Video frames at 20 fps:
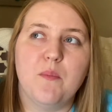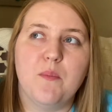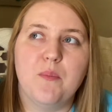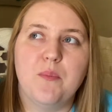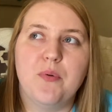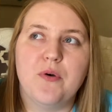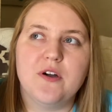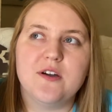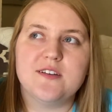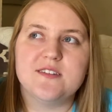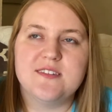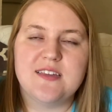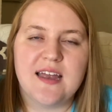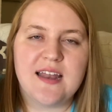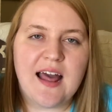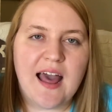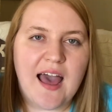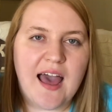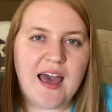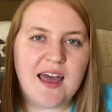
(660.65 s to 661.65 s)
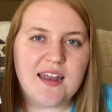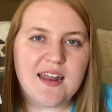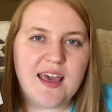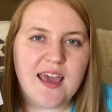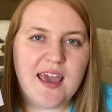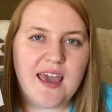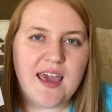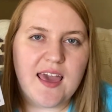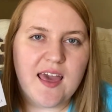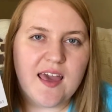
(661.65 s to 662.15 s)
book set at
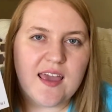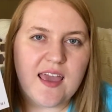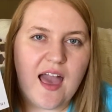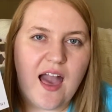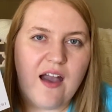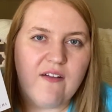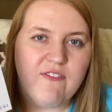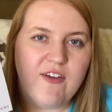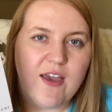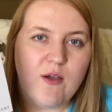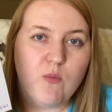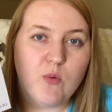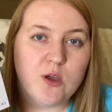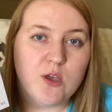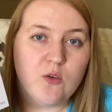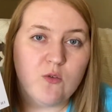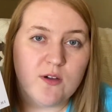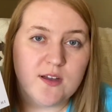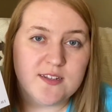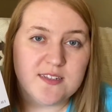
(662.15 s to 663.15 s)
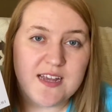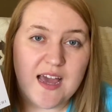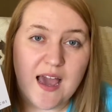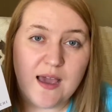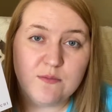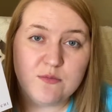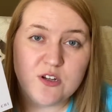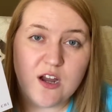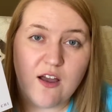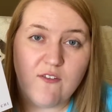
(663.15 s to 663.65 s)
a cafe where you can
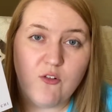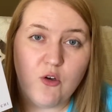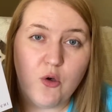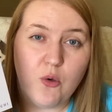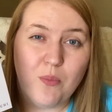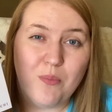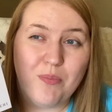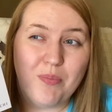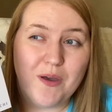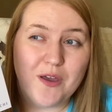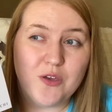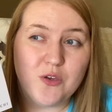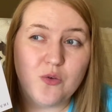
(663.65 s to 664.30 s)
time travel, but